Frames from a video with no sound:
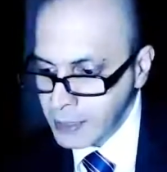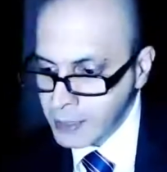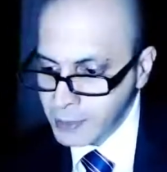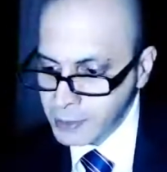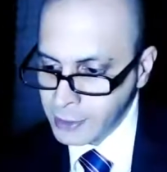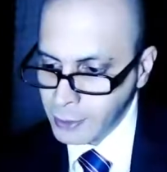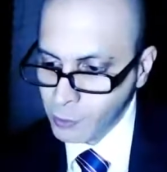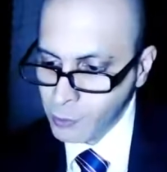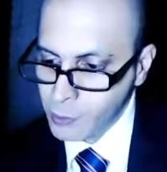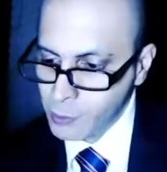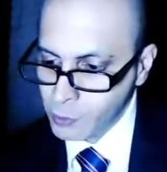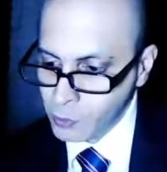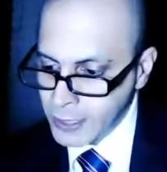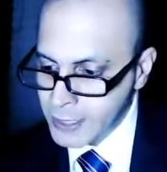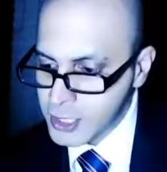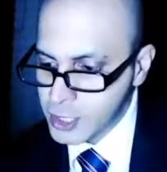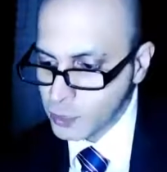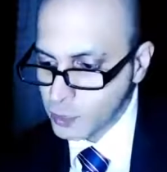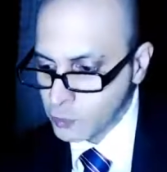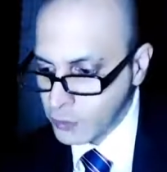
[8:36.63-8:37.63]
they would
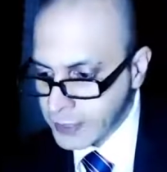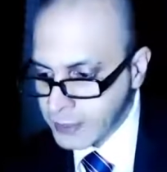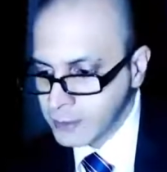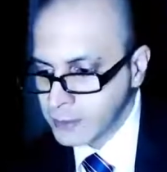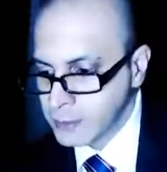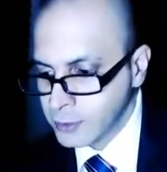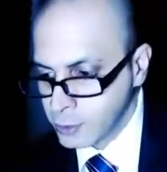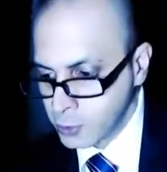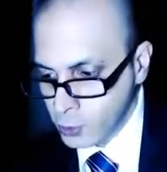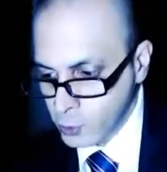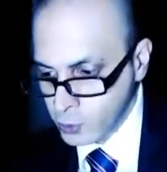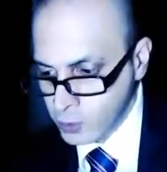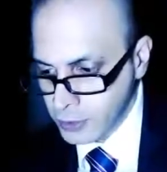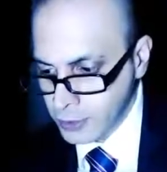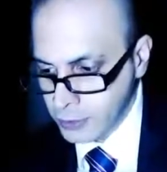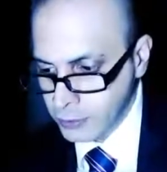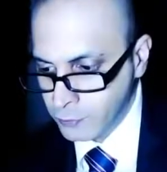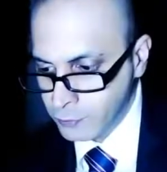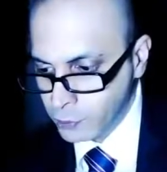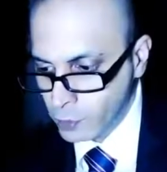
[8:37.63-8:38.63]
resurrect the
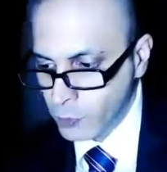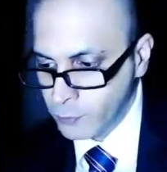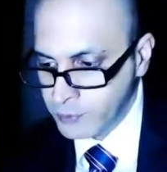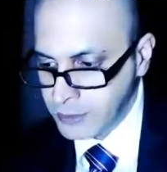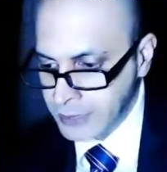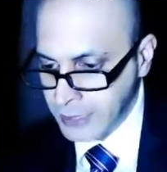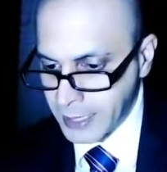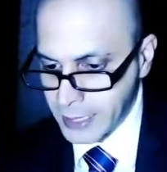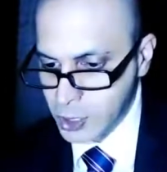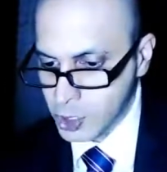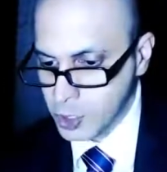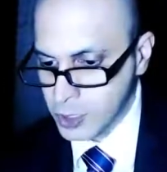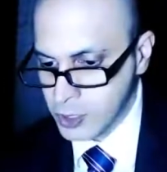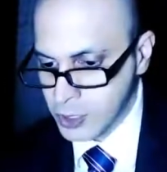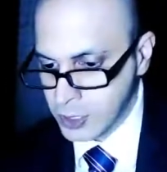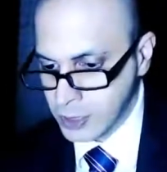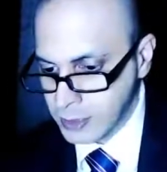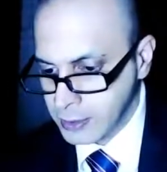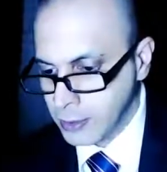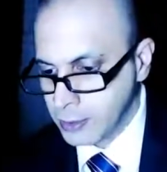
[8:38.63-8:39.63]
Union from the ashes
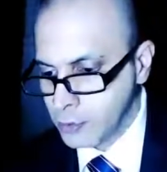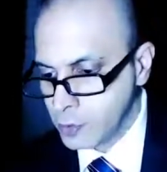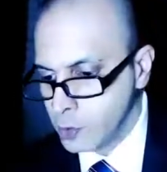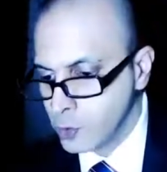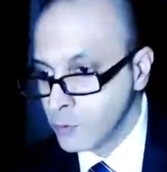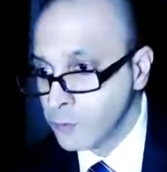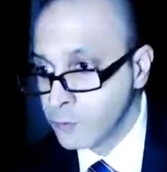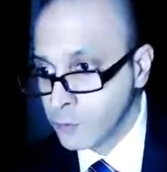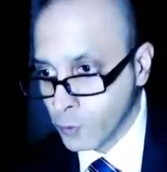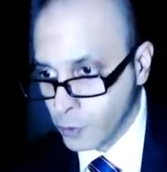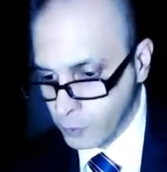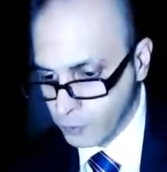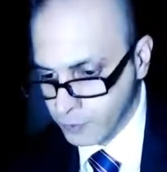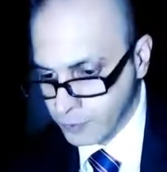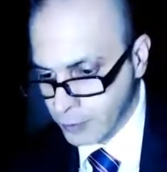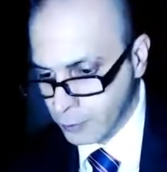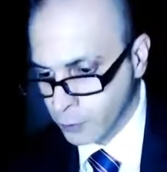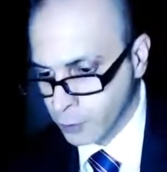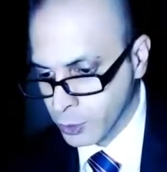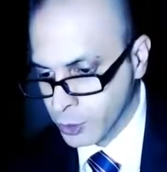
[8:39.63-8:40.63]
in a new form
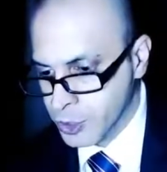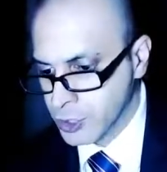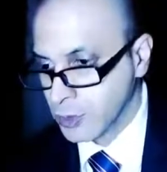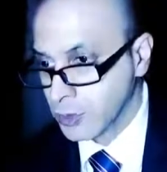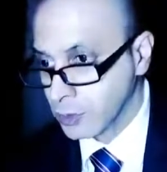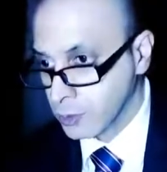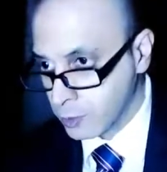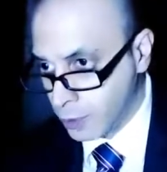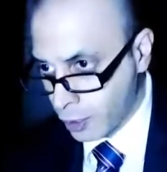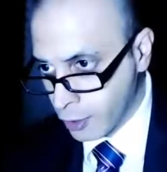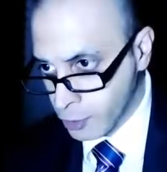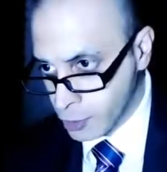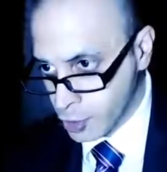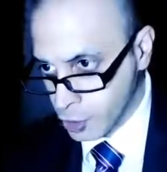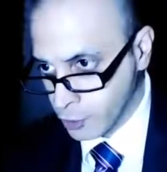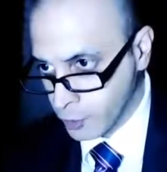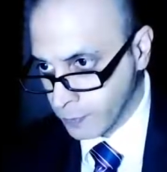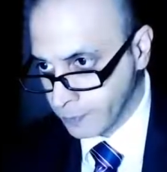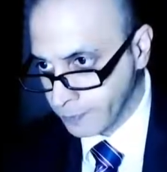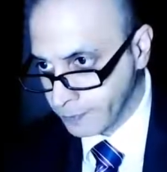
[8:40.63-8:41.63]
that was larger